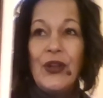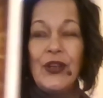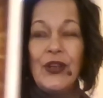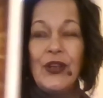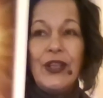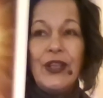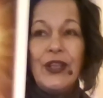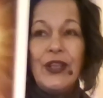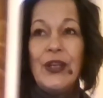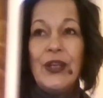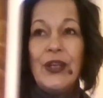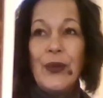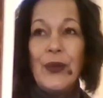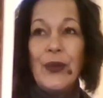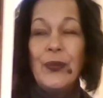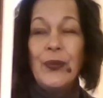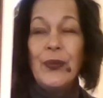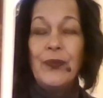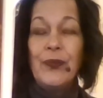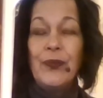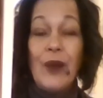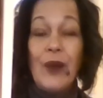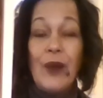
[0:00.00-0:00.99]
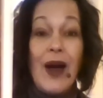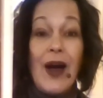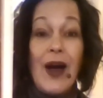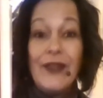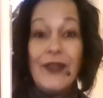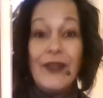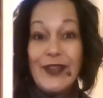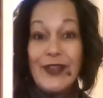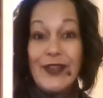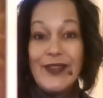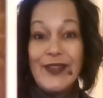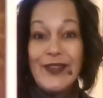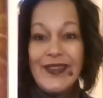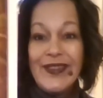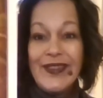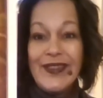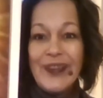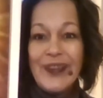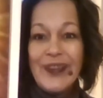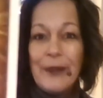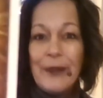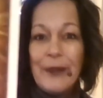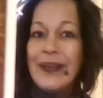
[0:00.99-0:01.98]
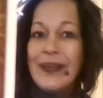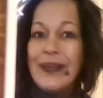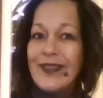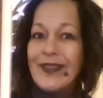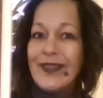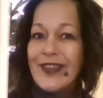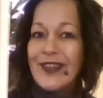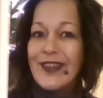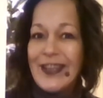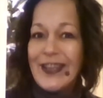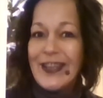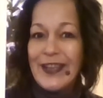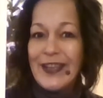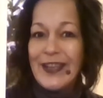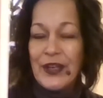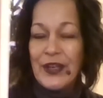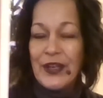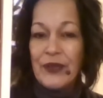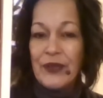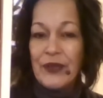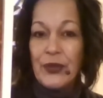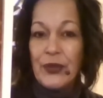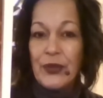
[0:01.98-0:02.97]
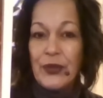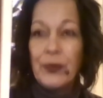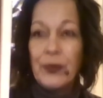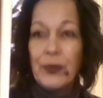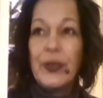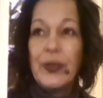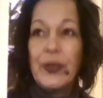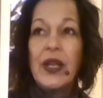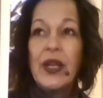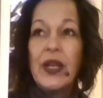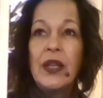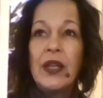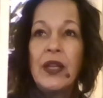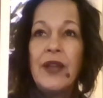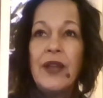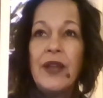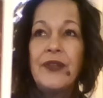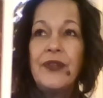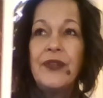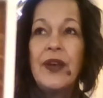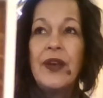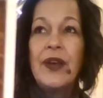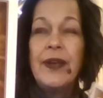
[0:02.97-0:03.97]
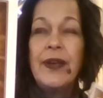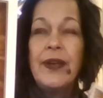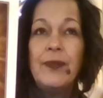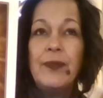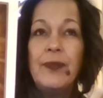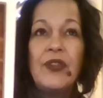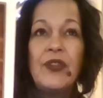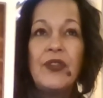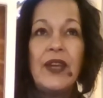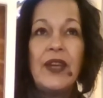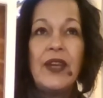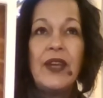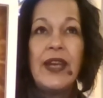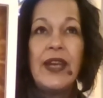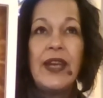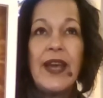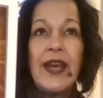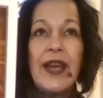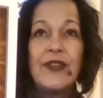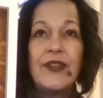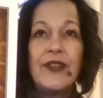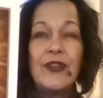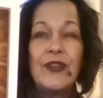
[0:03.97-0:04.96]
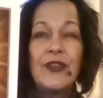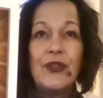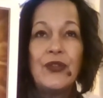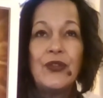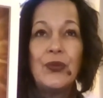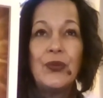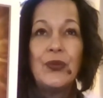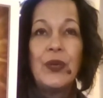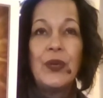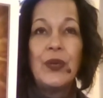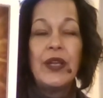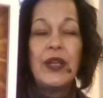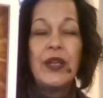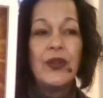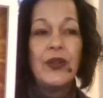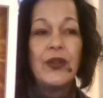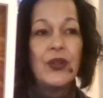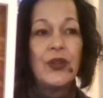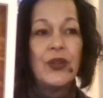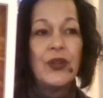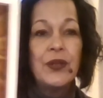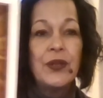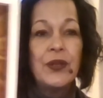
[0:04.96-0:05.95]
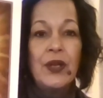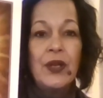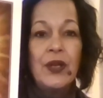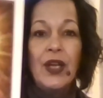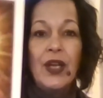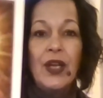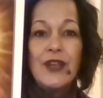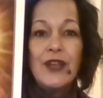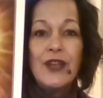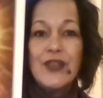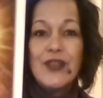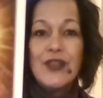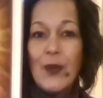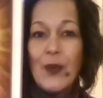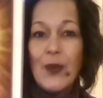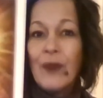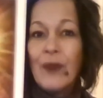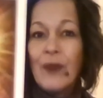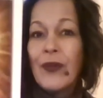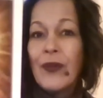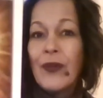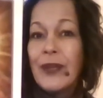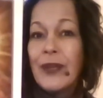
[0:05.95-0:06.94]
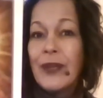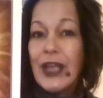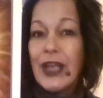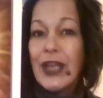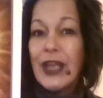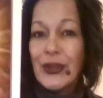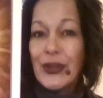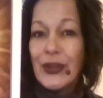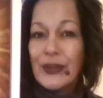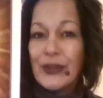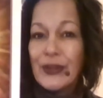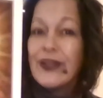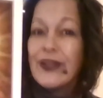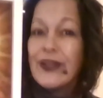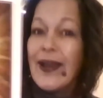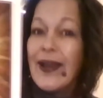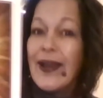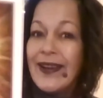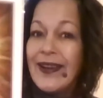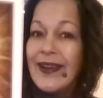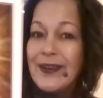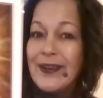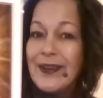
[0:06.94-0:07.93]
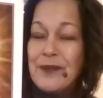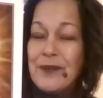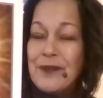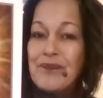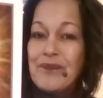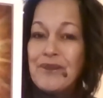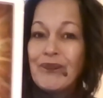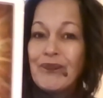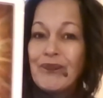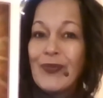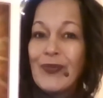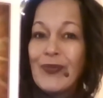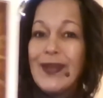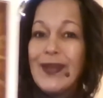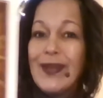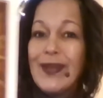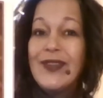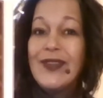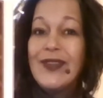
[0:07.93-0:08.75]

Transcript: you know, obviously somebody is thinking of you, but a lot of times it has to do with someone from the other side is